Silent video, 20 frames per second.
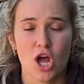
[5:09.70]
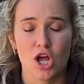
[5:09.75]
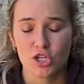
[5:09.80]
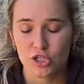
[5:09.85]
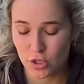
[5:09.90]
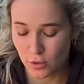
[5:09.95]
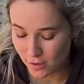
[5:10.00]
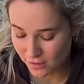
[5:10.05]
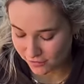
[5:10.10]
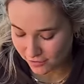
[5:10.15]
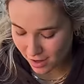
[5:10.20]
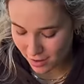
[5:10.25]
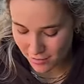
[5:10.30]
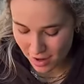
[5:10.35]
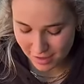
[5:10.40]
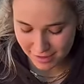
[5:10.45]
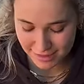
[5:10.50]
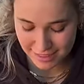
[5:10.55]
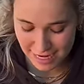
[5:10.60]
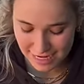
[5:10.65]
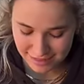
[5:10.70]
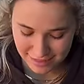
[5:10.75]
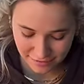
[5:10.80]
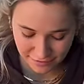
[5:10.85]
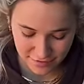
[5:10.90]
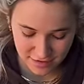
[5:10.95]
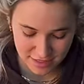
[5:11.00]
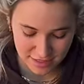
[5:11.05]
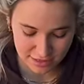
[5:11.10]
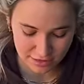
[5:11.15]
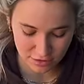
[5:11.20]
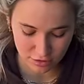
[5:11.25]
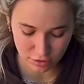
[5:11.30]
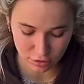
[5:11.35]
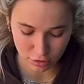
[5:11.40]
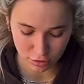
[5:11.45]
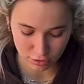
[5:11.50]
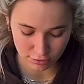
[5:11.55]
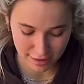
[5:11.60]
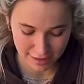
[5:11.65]
So we've come outside to feed this little
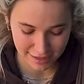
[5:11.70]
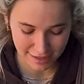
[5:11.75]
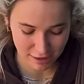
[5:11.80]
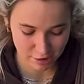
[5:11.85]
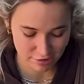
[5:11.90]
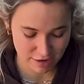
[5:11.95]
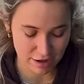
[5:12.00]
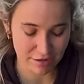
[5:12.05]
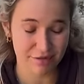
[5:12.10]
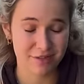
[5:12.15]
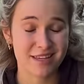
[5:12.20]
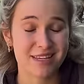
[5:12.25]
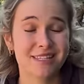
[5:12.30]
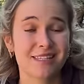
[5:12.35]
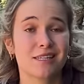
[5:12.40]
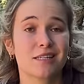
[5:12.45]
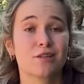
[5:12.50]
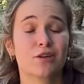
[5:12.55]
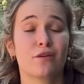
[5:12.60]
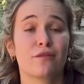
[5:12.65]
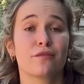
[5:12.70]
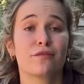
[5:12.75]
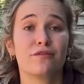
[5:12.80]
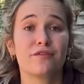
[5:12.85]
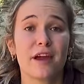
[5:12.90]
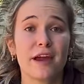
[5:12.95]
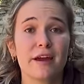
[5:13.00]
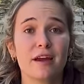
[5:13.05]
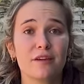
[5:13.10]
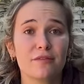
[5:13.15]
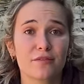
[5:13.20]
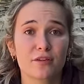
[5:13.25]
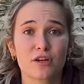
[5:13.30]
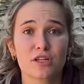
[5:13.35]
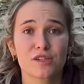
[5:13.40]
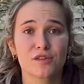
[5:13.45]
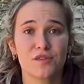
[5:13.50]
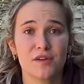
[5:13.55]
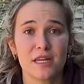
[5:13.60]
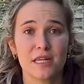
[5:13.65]
girl right here. Now this is her very
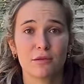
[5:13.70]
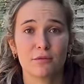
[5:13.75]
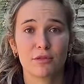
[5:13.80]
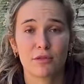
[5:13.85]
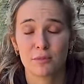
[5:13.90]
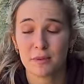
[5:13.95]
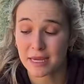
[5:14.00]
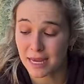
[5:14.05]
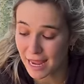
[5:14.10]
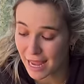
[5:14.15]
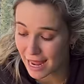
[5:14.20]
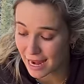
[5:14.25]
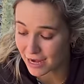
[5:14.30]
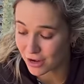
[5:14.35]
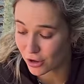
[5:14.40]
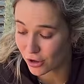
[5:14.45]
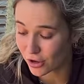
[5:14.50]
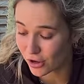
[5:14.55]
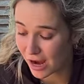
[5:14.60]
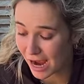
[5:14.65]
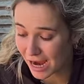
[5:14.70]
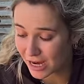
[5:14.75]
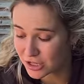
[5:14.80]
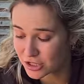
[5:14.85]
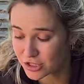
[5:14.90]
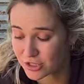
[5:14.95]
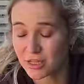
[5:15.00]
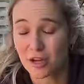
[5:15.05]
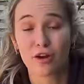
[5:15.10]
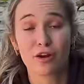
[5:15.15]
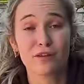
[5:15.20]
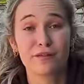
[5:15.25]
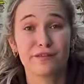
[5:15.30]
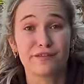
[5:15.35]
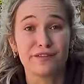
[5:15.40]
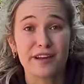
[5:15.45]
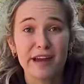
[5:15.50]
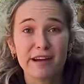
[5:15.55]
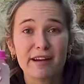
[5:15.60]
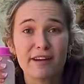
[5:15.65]
first feeding with me and actually her
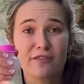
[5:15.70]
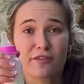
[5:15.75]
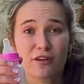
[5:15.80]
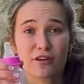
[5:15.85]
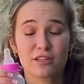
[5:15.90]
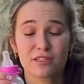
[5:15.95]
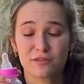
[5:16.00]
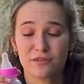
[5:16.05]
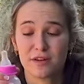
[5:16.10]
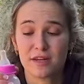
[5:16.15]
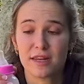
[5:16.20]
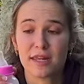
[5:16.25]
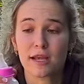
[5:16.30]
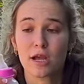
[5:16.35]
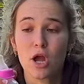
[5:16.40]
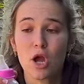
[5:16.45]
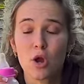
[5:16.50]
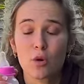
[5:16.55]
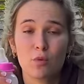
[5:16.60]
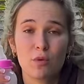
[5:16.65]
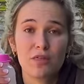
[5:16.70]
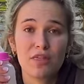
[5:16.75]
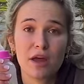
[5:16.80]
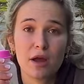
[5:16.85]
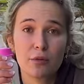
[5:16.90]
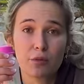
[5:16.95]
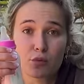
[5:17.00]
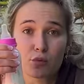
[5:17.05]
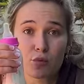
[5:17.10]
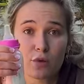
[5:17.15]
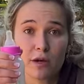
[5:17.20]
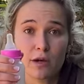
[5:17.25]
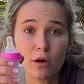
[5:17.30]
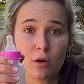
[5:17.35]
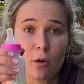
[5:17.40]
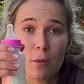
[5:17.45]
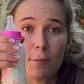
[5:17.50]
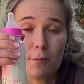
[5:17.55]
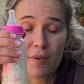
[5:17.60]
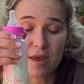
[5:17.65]
very first feeding with a
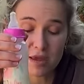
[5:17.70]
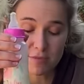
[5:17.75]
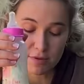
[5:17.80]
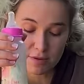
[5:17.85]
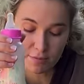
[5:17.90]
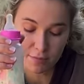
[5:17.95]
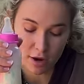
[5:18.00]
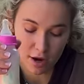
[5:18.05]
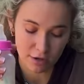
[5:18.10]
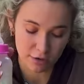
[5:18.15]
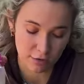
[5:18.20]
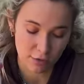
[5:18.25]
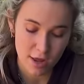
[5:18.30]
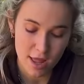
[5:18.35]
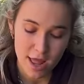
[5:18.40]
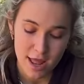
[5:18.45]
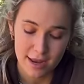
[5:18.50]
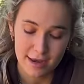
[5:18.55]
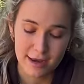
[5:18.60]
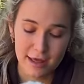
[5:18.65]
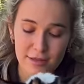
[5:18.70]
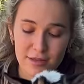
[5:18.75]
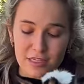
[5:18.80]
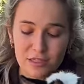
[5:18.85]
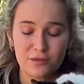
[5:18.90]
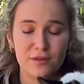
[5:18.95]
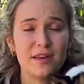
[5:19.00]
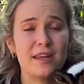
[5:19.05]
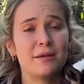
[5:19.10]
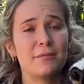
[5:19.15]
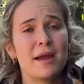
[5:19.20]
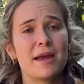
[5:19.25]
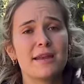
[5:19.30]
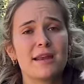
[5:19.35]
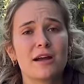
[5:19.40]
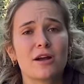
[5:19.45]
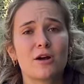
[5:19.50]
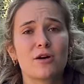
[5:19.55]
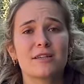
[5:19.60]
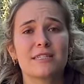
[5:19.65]
real baby bottle. Now this feeding might
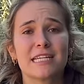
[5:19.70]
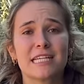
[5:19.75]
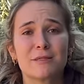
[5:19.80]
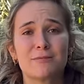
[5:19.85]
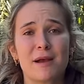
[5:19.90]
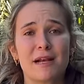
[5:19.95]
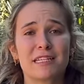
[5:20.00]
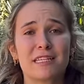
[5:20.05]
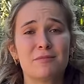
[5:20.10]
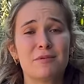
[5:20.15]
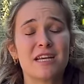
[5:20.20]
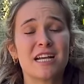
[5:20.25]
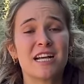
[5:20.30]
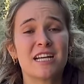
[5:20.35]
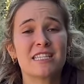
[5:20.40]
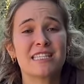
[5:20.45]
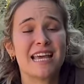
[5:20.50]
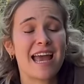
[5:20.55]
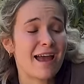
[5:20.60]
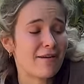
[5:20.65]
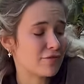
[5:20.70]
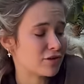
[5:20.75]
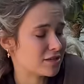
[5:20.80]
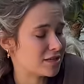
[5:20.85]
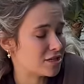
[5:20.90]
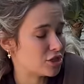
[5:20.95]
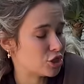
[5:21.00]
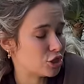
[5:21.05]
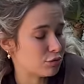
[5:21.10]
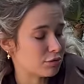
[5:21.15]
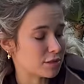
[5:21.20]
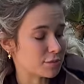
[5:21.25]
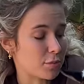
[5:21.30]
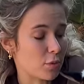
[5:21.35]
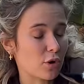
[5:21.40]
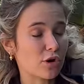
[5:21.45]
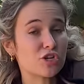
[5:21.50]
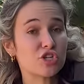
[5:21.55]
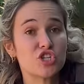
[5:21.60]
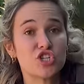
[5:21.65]
not go as expected because ever since she was
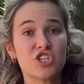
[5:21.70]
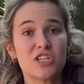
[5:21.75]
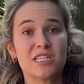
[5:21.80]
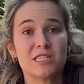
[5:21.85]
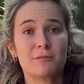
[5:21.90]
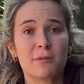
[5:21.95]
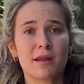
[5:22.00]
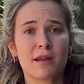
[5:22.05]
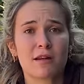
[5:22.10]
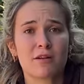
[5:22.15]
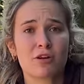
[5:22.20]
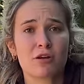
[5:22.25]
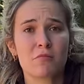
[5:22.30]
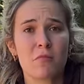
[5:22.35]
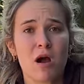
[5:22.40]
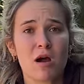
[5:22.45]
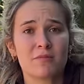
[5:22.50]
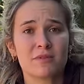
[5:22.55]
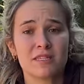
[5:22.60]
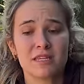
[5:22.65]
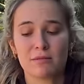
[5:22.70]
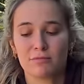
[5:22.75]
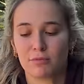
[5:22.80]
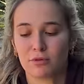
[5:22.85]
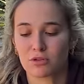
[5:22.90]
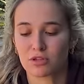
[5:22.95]
born, she's been on her mom's nipple.